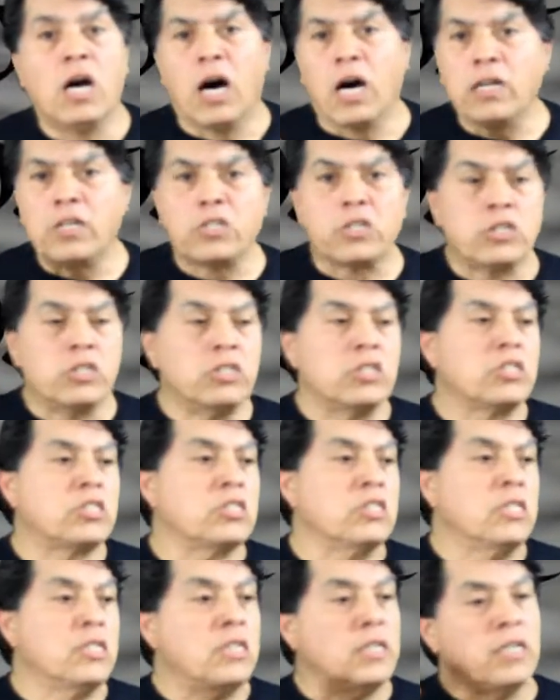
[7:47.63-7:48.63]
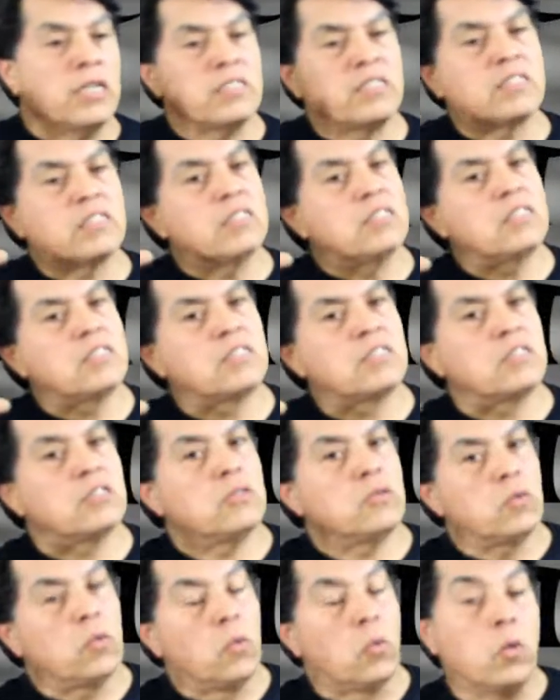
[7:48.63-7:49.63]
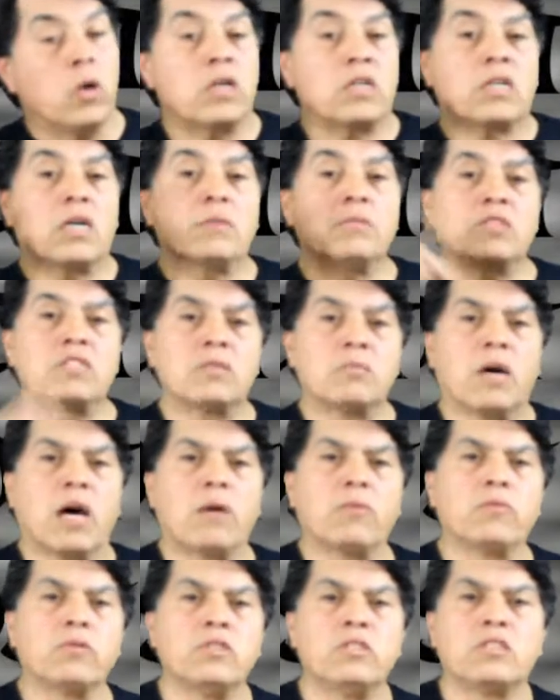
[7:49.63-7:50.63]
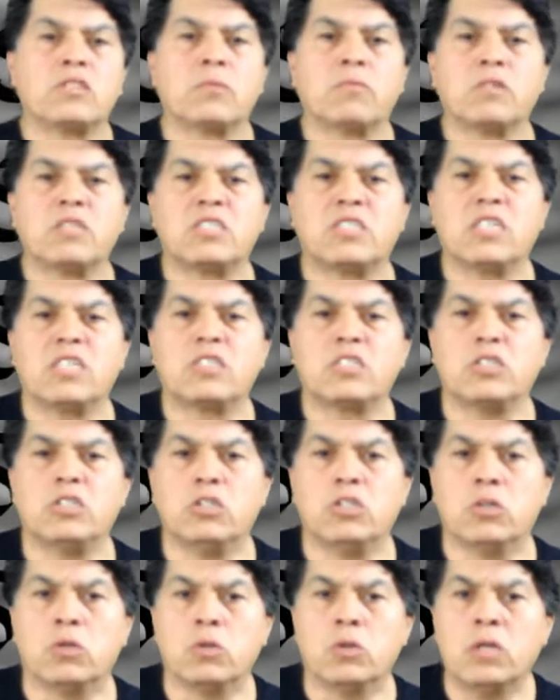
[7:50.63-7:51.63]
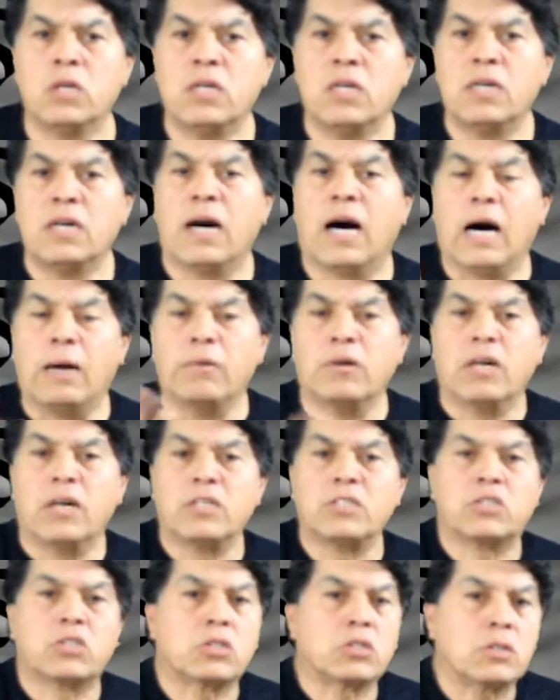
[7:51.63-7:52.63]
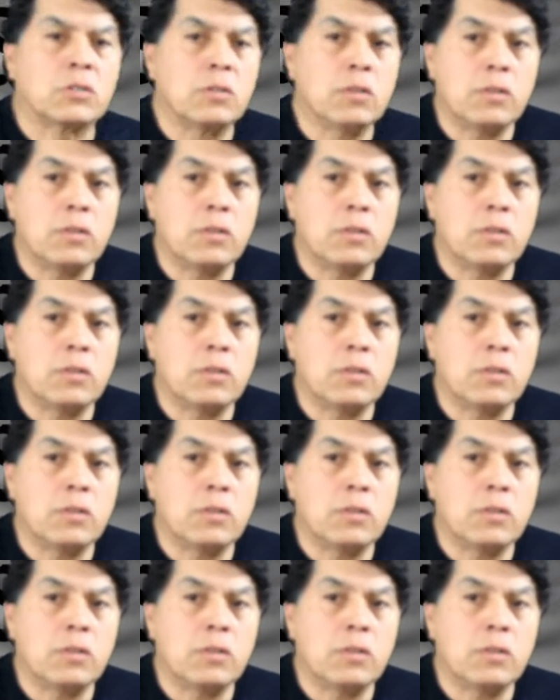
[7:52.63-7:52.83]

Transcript: Hunters, in essence, what comes to mind when someone says to you, I'm a hunter?